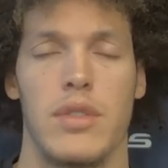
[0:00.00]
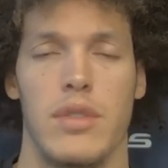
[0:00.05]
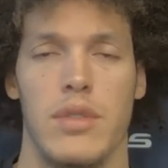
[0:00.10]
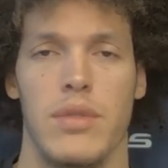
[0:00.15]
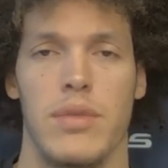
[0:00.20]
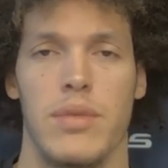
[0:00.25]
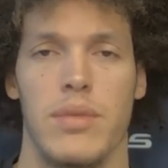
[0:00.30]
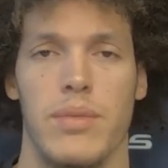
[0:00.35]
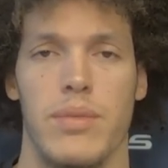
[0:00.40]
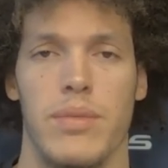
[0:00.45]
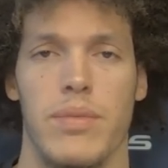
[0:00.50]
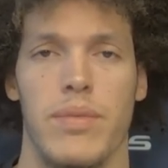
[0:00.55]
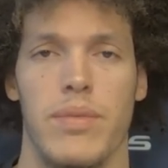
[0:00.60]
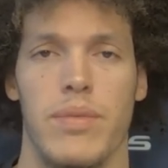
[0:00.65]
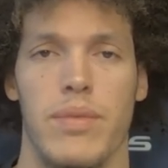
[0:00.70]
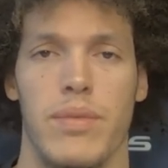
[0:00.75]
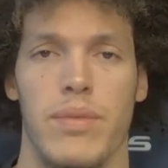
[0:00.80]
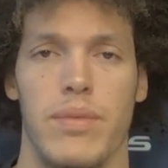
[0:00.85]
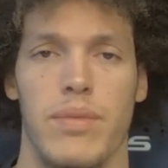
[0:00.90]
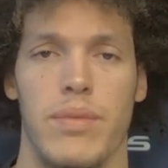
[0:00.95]

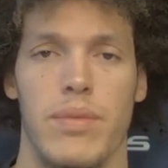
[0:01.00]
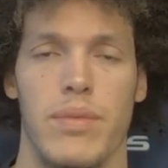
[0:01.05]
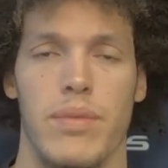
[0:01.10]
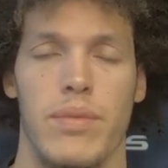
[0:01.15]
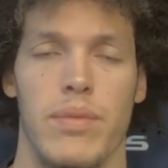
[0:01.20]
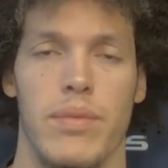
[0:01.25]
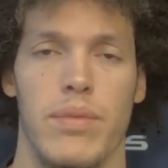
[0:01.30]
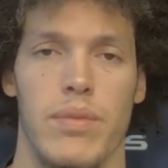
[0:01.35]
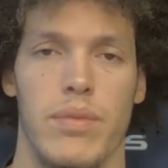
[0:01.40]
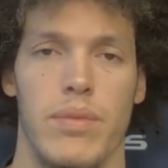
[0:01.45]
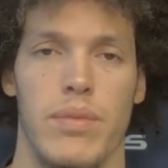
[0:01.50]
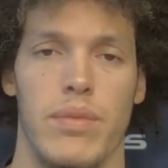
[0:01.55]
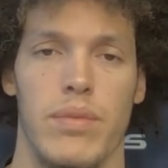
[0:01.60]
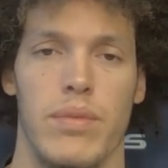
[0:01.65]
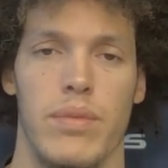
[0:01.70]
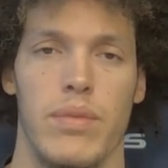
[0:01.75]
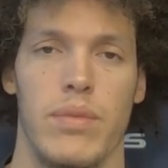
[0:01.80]
[no speech]